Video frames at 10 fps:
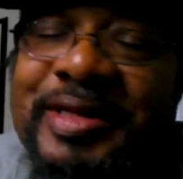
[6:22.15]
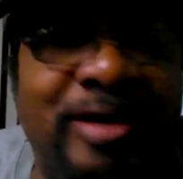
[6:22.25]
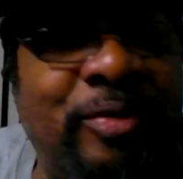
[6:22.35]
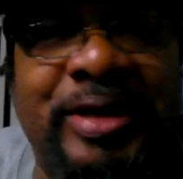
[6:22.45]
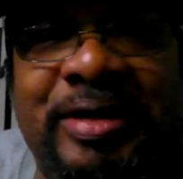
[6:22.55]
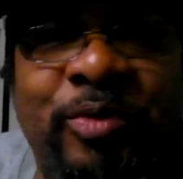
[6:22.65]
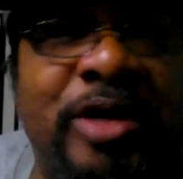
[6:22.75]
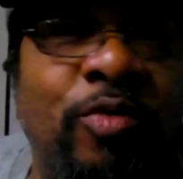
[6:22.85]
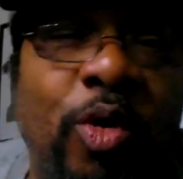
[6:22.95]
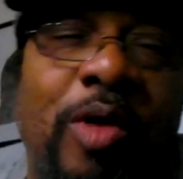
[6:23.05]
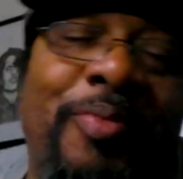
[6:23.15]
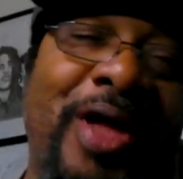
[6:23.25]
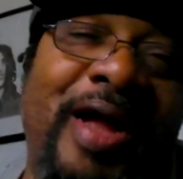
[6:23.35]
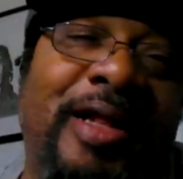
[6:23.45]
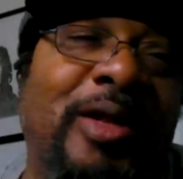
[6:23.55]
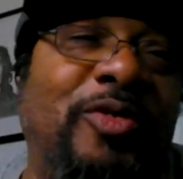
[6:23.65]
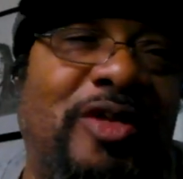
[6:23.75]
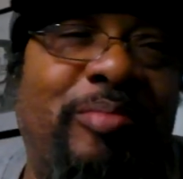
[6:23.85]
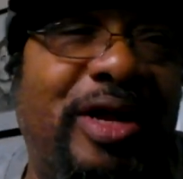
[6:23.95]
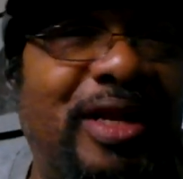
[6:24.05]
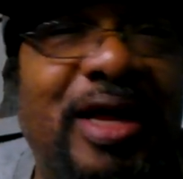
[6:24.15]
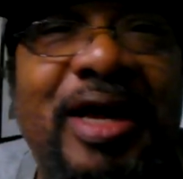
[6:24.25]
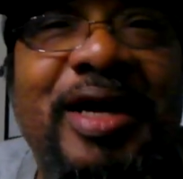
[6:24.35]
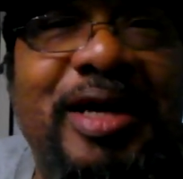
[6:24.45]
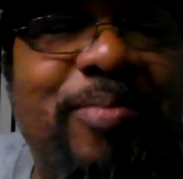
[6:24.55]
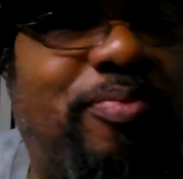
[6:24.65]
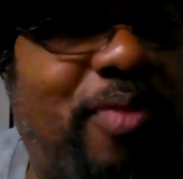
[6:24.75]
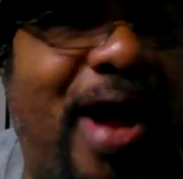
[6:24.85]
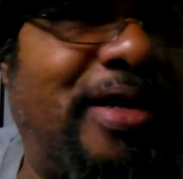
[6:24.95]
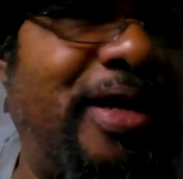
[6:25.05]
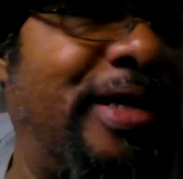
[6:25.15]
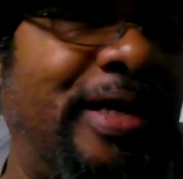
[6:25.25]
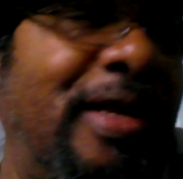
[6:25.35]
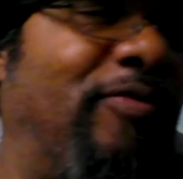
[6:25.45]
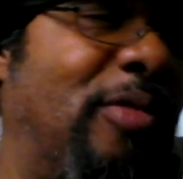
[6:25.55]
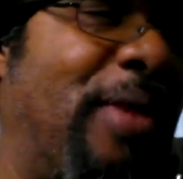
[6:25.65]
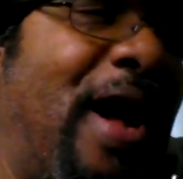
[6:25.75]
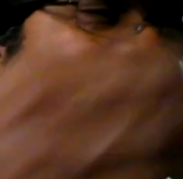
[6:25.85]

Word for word: We grew up that close. I mean, he practically lived in my house.